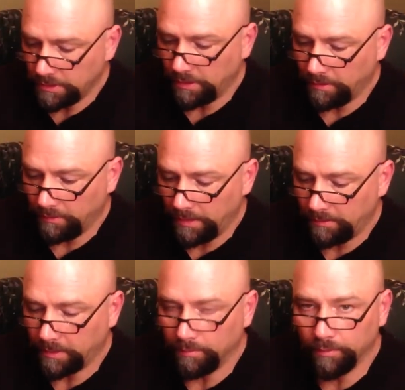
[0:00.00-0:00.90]
not all that
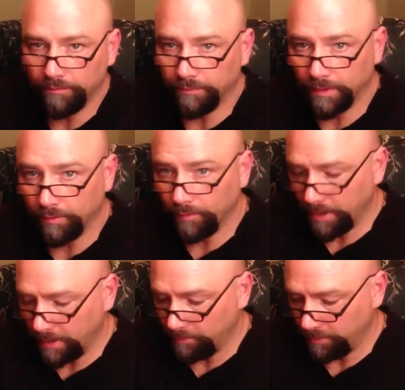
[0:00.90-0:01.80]
terribly far
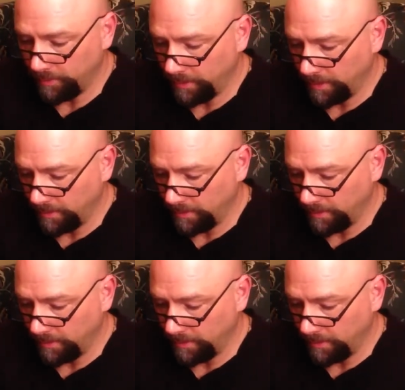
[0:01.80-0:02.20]
away up in